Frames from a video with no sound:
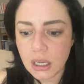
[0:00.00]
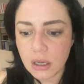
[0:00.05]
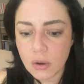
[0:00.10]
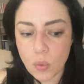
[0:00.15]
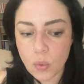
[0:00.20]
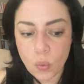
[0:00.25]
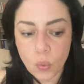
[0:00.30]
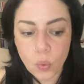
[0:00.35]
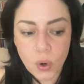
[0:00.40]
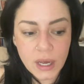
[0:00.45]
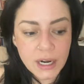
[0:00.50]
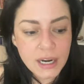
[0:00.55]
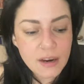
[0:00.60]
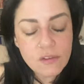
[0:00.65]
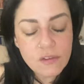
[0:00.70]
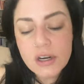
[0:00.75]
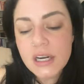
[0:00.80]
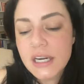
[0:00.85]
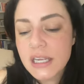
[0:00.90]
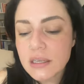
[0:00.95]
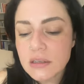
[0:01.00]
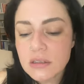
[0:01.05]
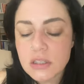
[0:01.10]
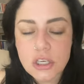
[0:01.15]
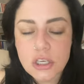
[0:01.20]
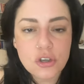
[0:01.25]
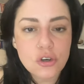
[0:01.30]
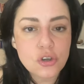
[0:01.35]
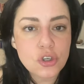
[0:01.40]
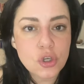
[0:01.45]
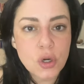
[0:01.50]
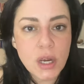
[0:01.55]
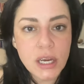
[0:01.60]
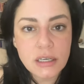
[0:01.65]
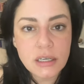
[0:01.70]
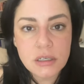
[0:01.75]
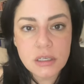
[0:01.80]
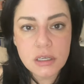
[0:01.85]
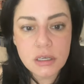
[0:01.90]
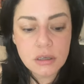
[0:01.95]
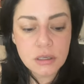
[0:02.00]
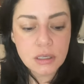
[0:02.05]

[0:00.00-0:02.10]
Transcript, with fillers: whatever it is that you're trying to